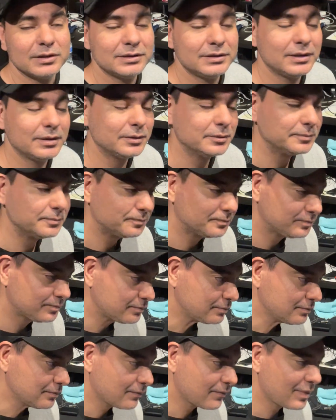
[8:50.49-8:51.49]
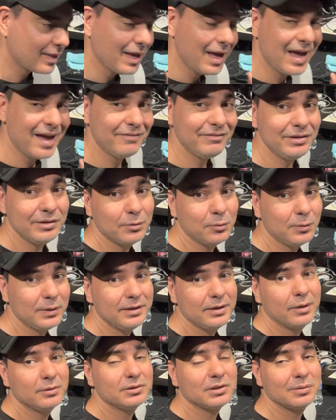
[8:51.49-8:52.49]
So having a
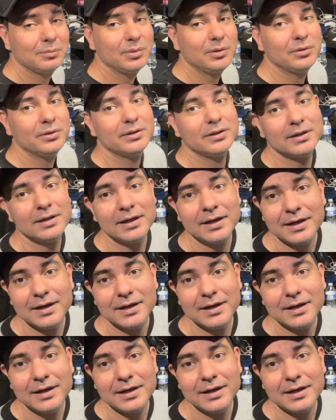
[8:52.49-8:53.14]
Windows computer